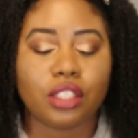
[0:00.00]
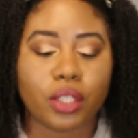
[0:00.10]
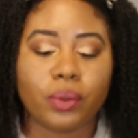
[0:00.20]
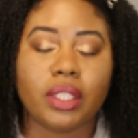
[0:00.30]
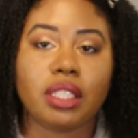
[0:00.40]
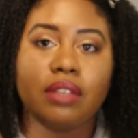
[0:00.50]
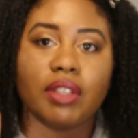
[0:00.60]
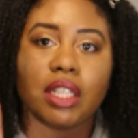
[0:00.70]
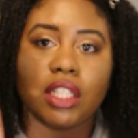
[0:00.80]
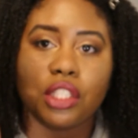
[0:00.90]
so the
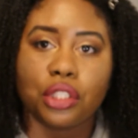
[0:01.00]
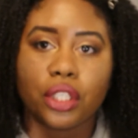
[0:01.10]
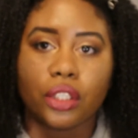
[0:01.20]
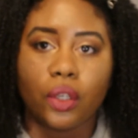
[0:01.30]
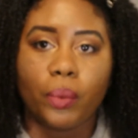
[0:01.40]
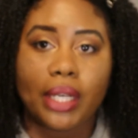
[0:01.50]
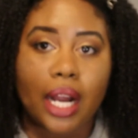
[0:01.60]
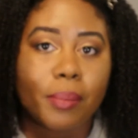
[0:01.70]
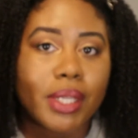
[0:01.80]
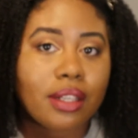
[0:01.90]
leave-in conditioner alone would
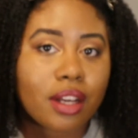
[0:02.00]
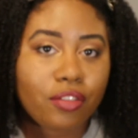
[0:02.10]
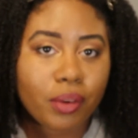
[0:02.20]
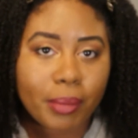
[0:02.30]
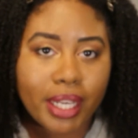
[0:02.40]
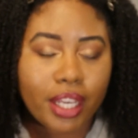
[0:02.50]
not be enough for my